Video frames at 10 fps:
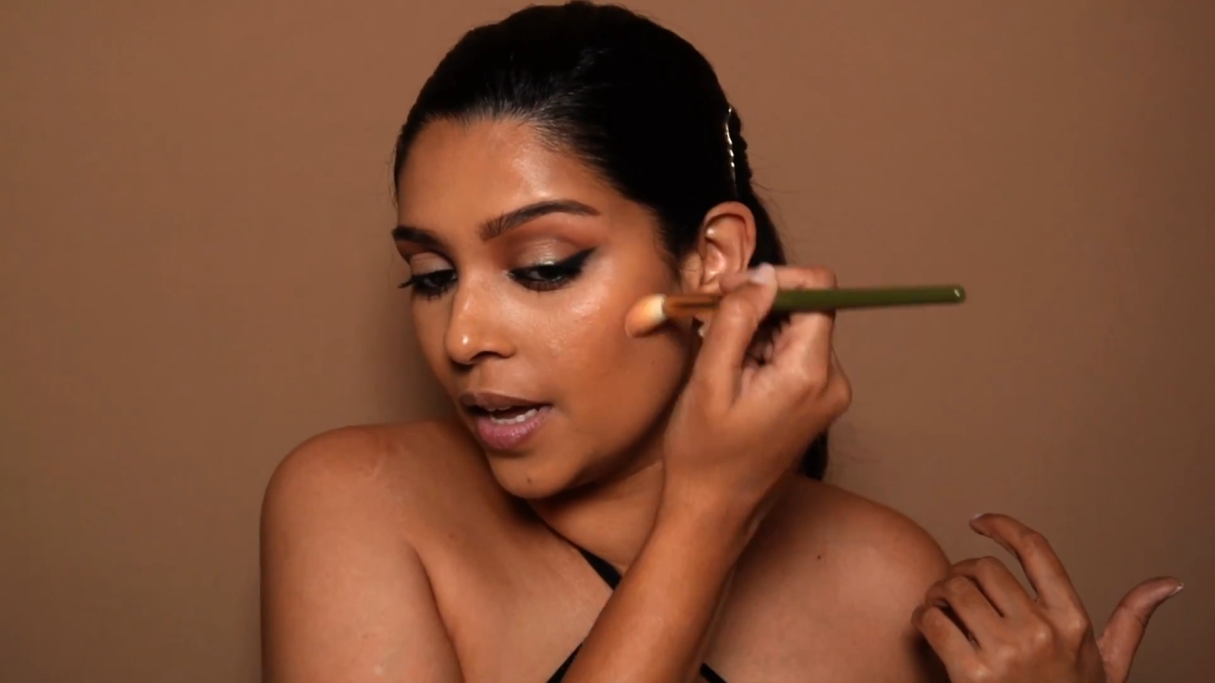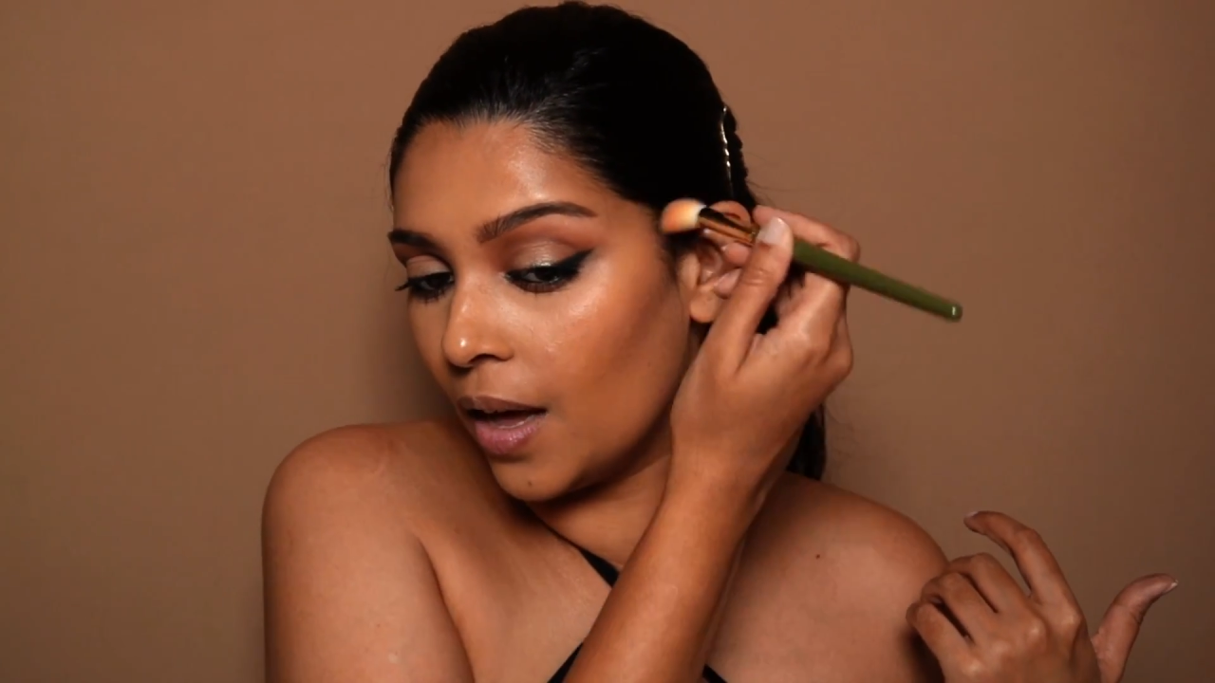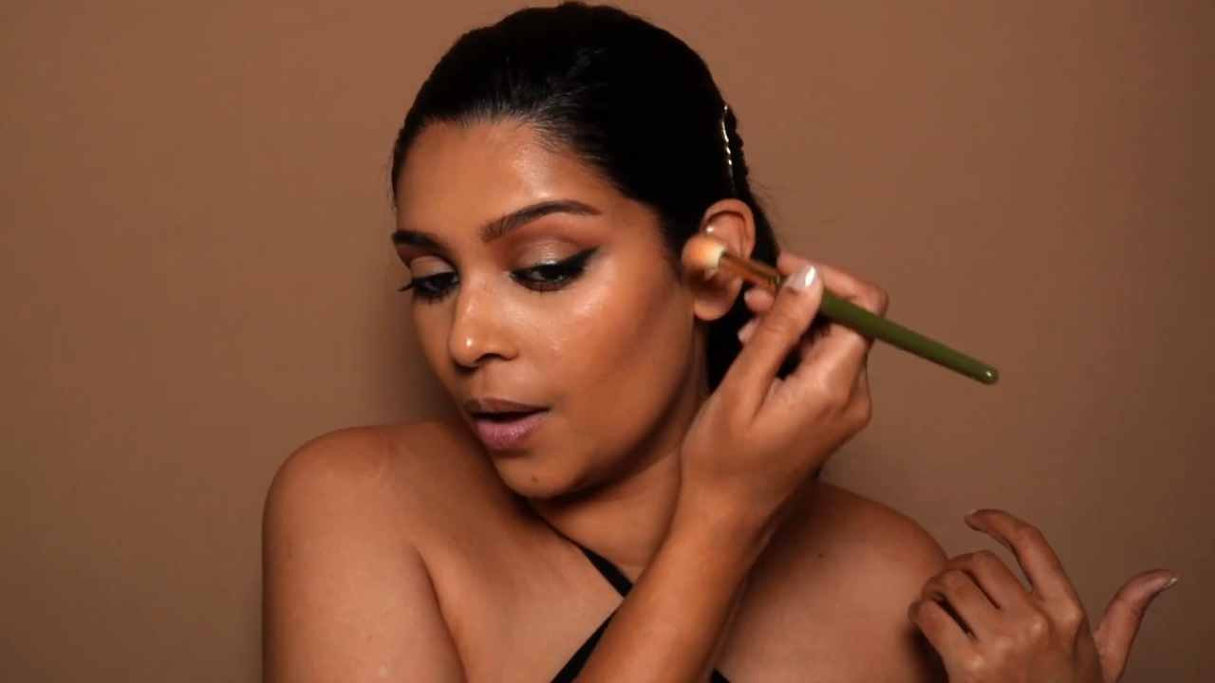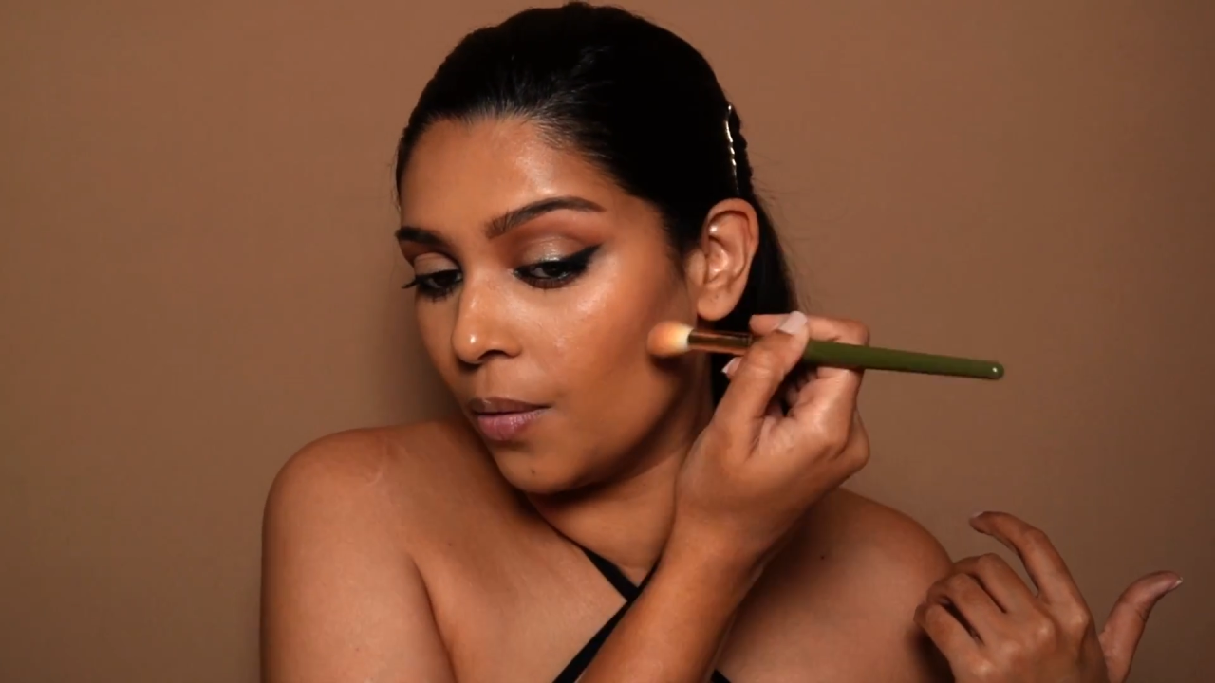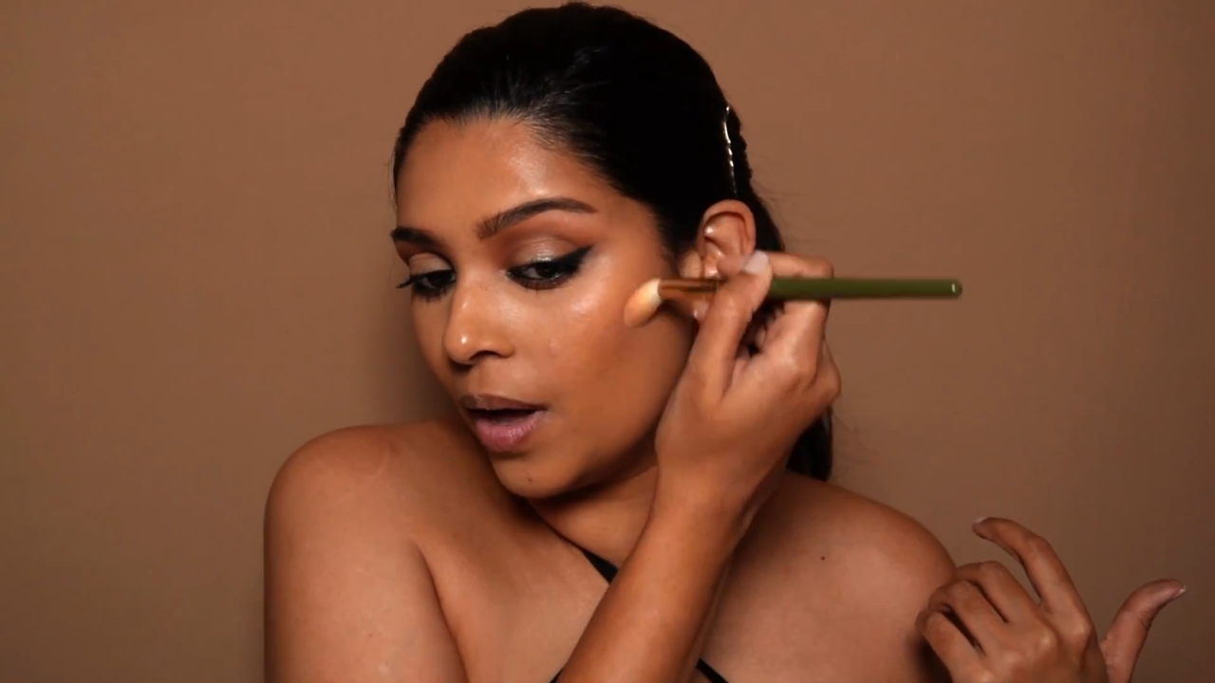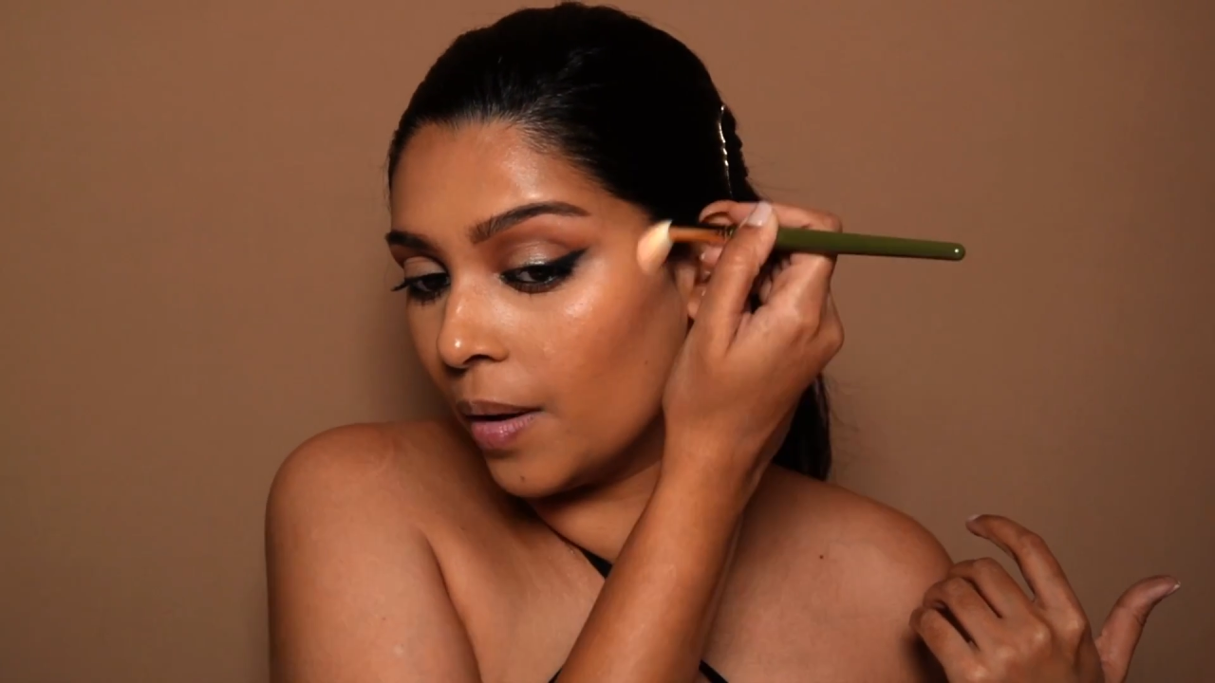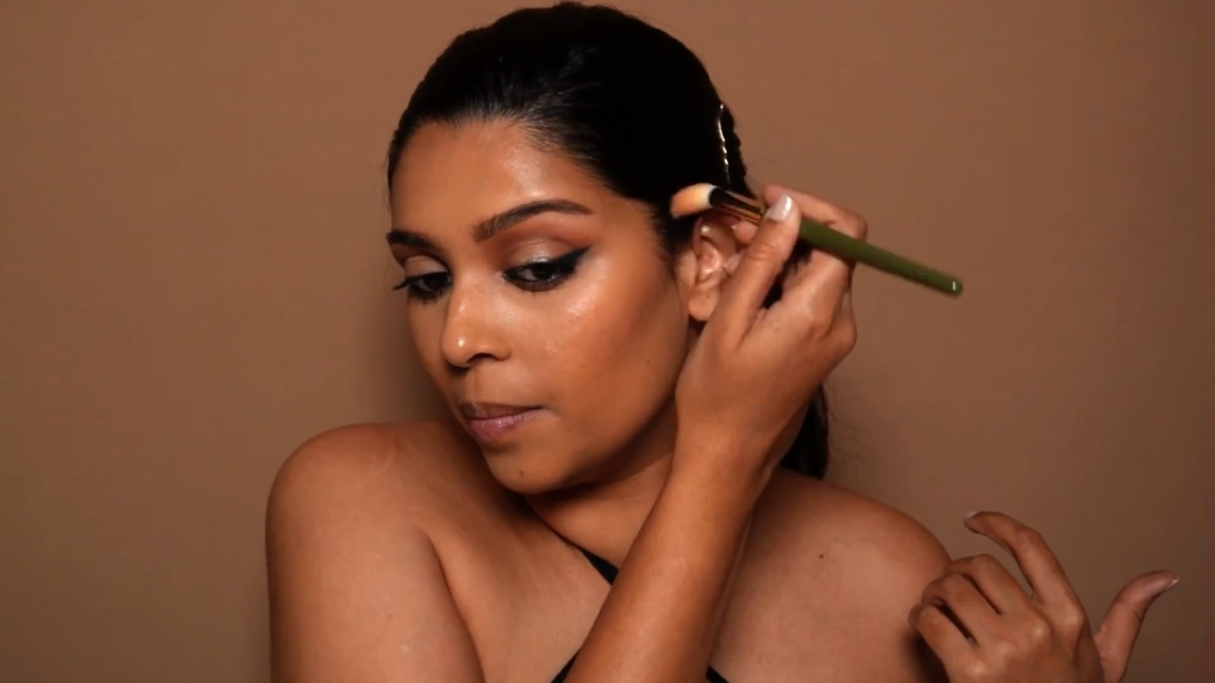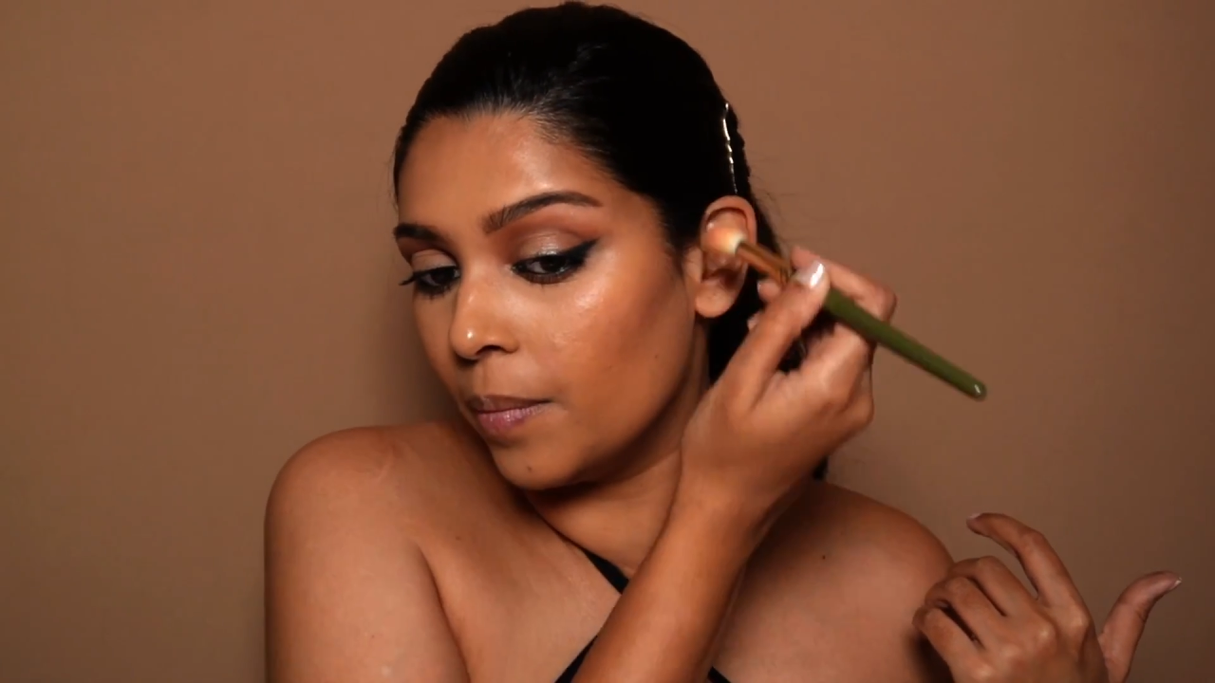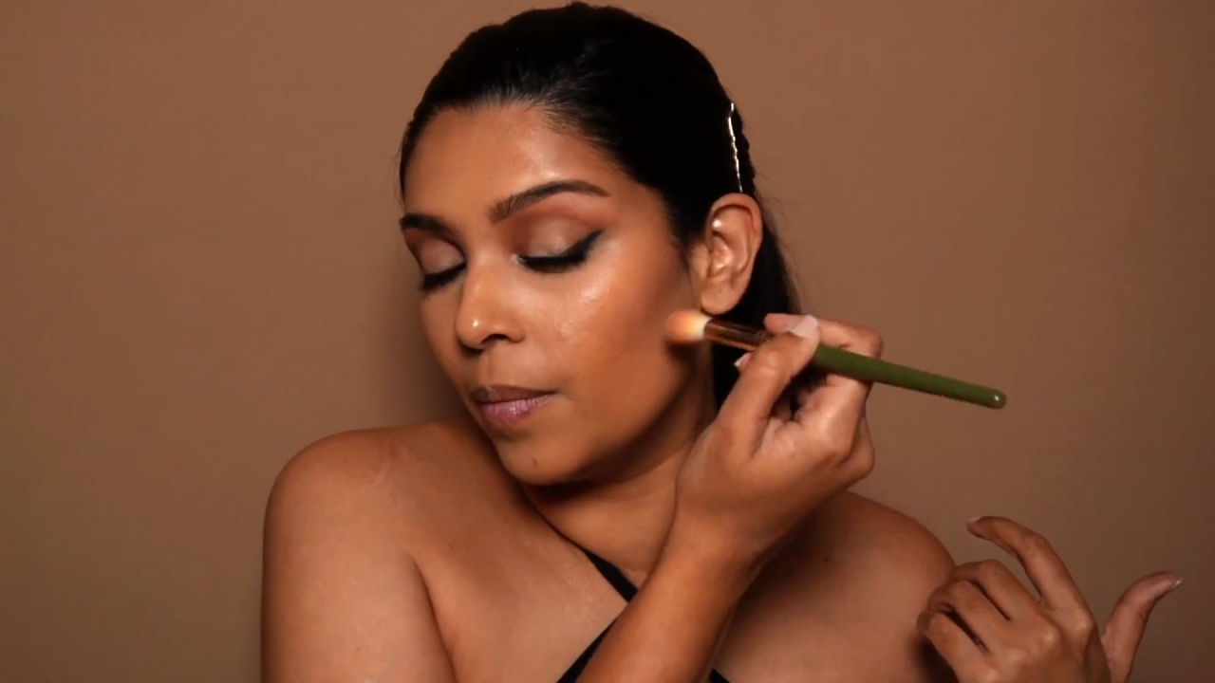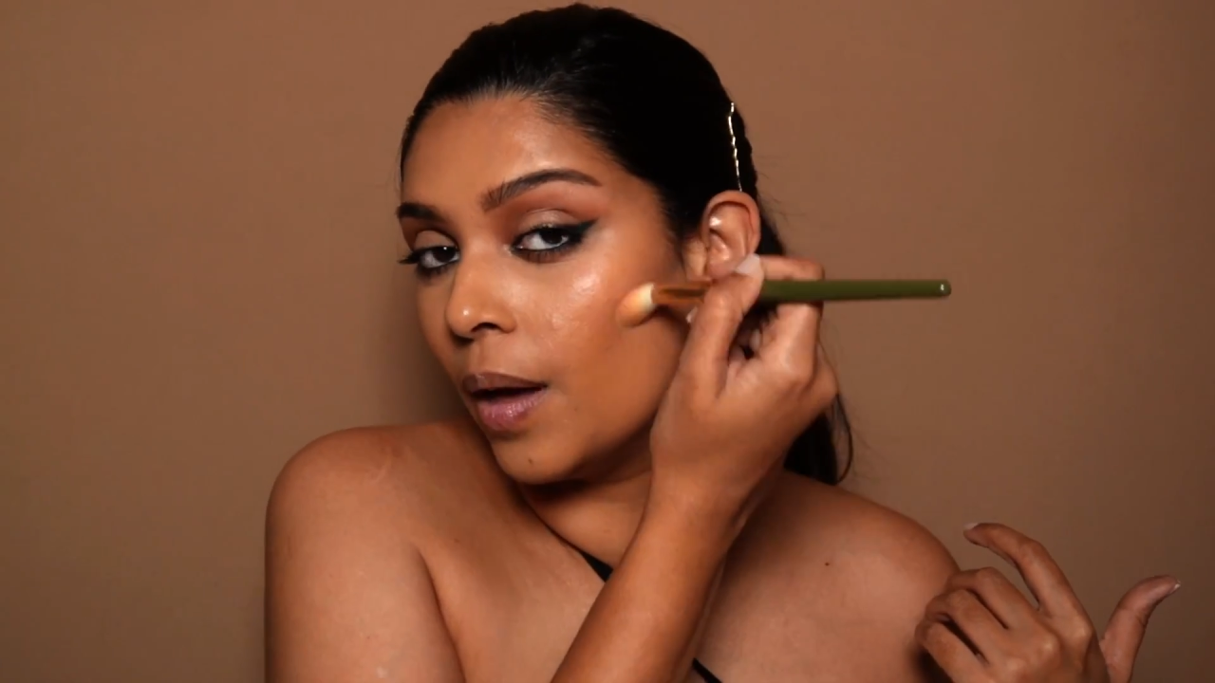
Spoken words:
how I'm